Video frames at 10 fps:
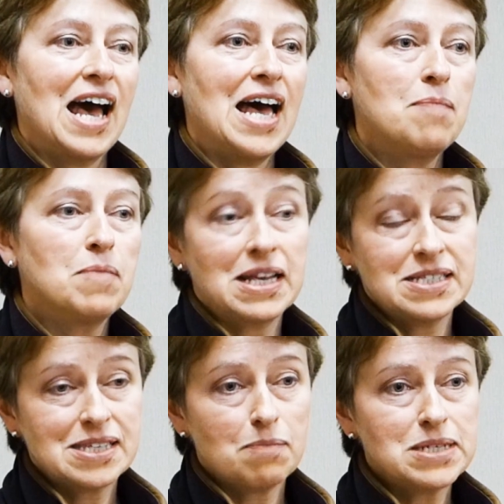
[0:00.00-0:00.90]
Um, and
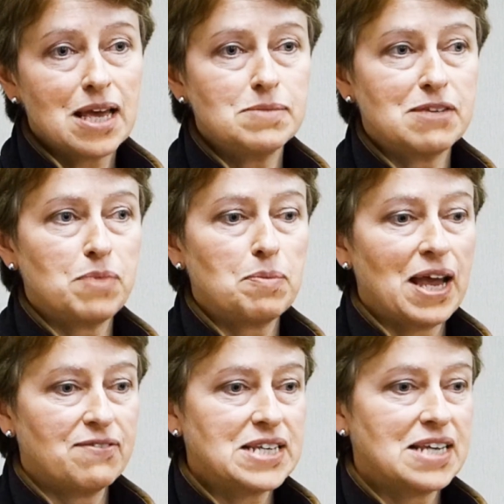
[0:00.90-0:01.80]
sometimes if people
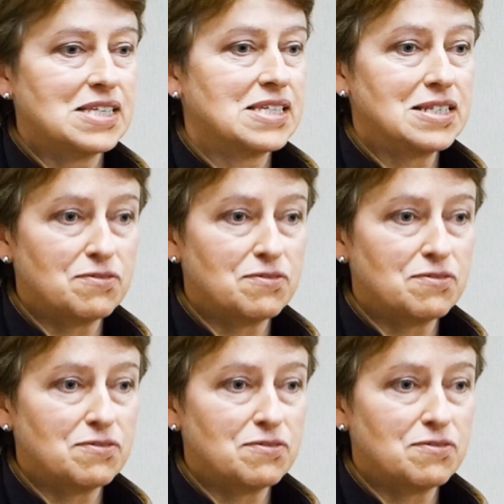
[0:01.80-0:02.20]
have a tendency